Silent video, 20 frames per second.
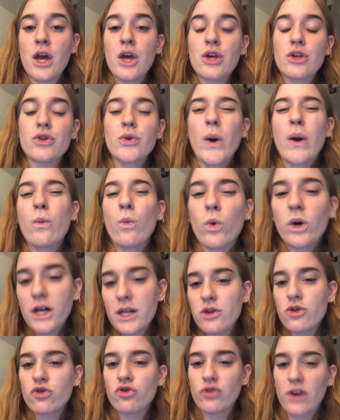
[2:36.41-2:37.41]
So I
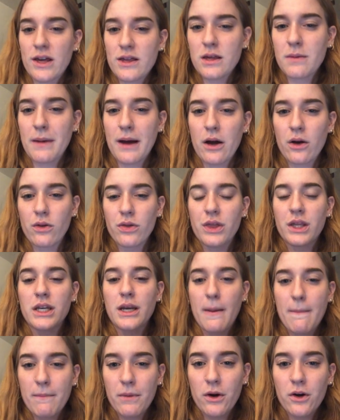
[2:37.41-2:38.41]
wouldn't stress about the
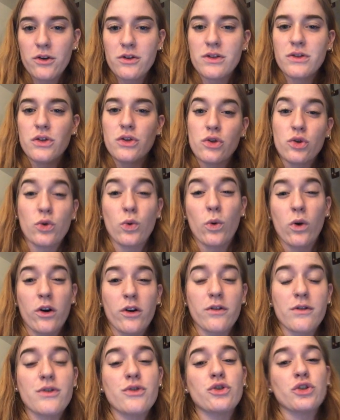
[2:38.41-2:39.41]
numbers and the
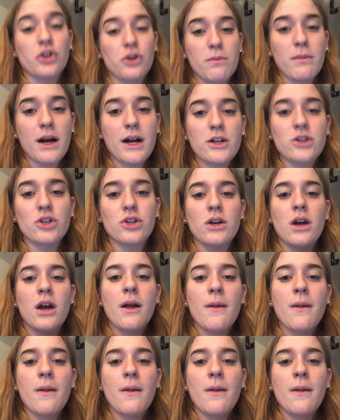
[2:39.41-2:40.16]
scores too much,